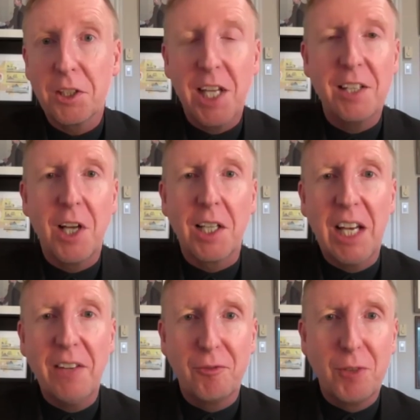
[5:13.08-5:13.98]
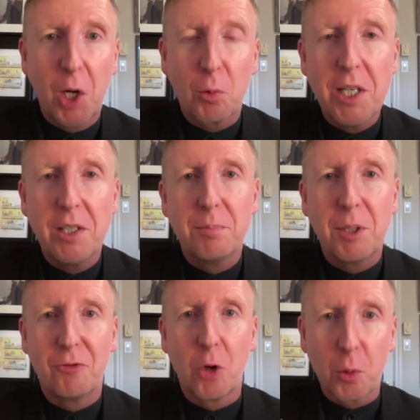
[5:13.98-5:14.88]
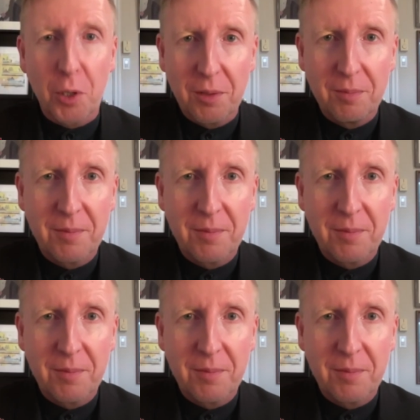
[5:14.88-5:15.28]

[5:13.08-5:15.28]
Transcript: to say it's not left, not right, but forward.